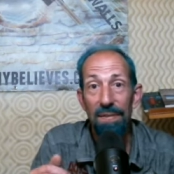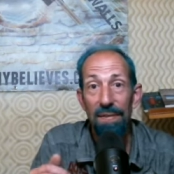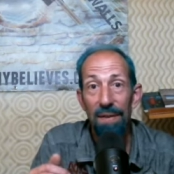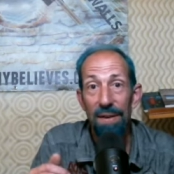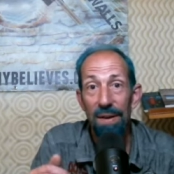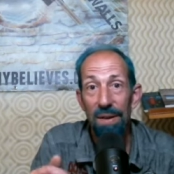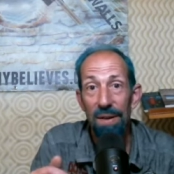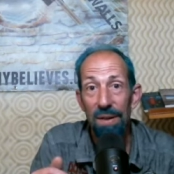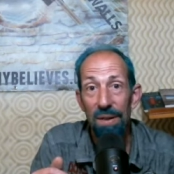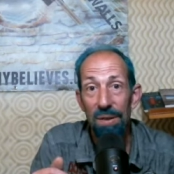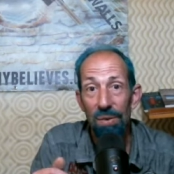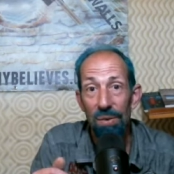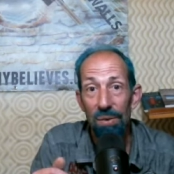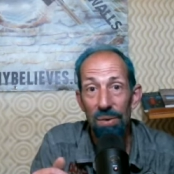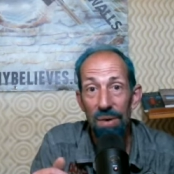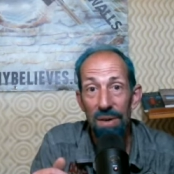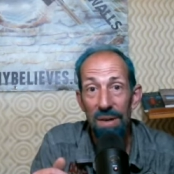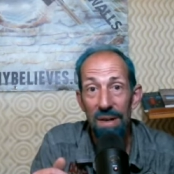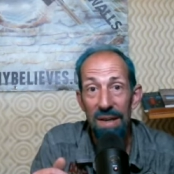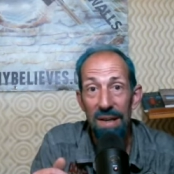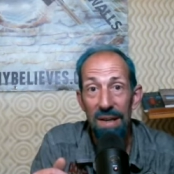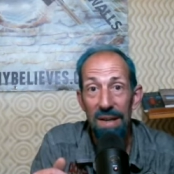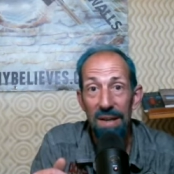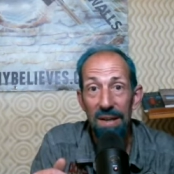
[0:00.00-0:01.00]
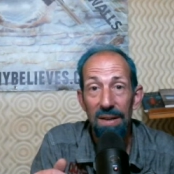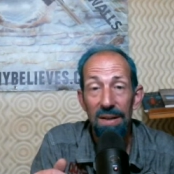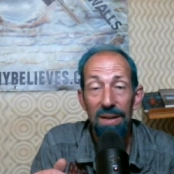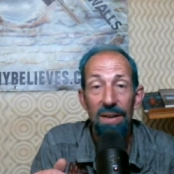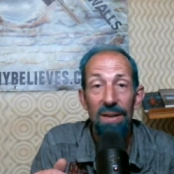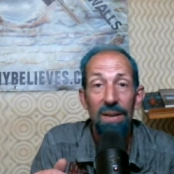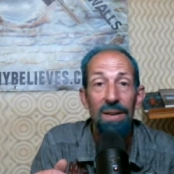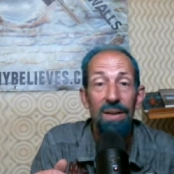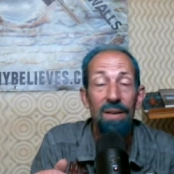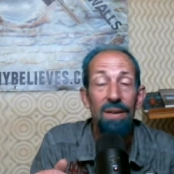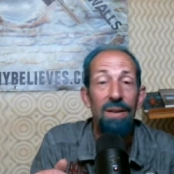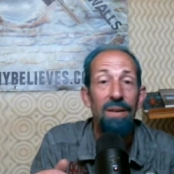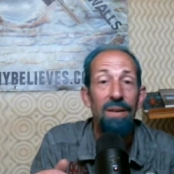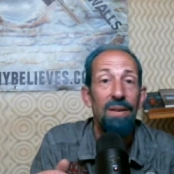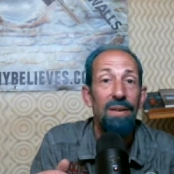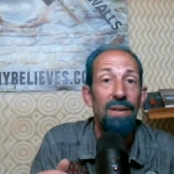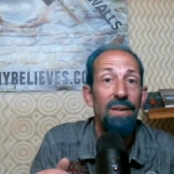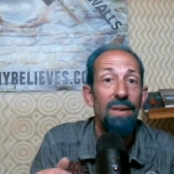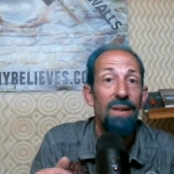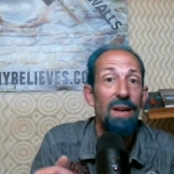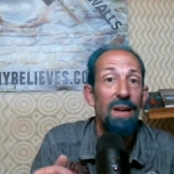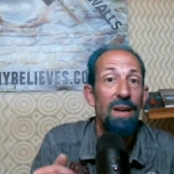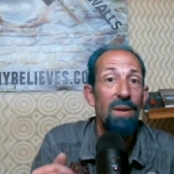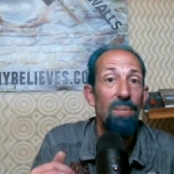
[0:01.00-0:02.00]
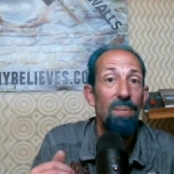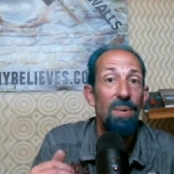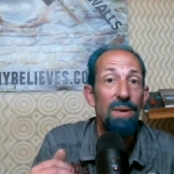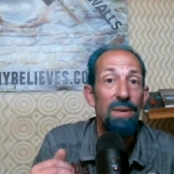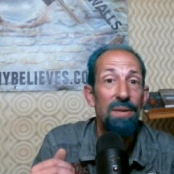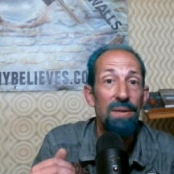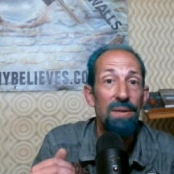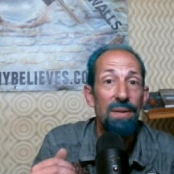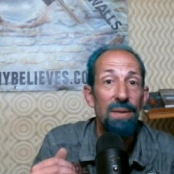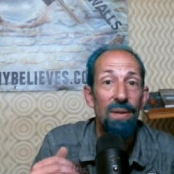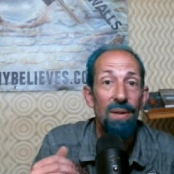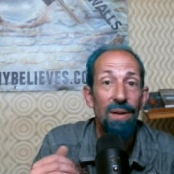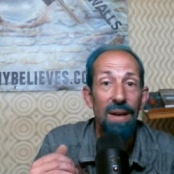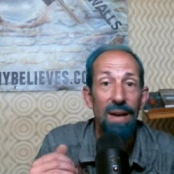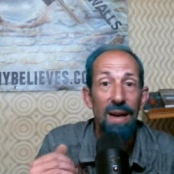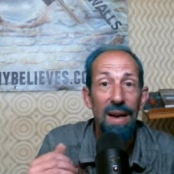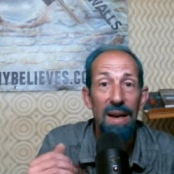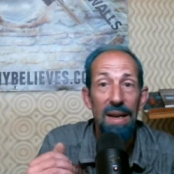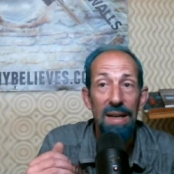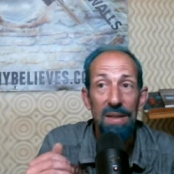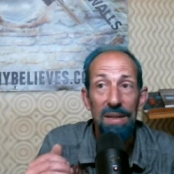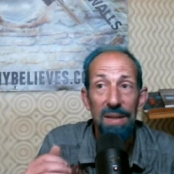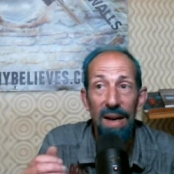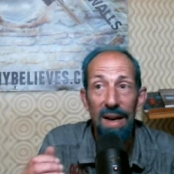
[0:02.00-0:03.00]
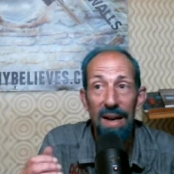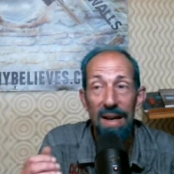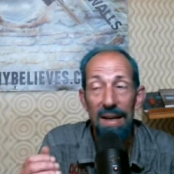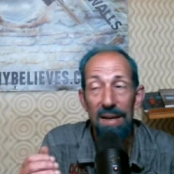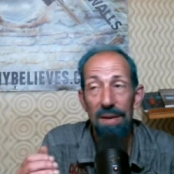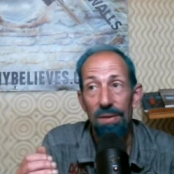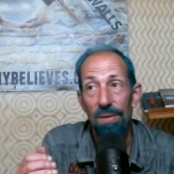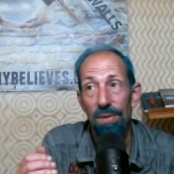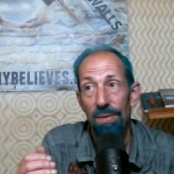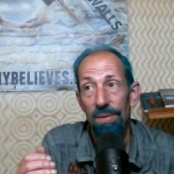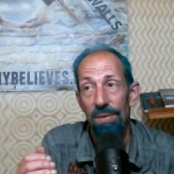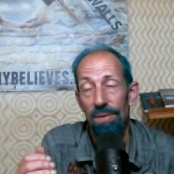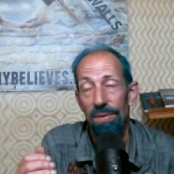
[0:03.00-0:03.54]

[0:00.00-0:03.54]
authority. It was a title.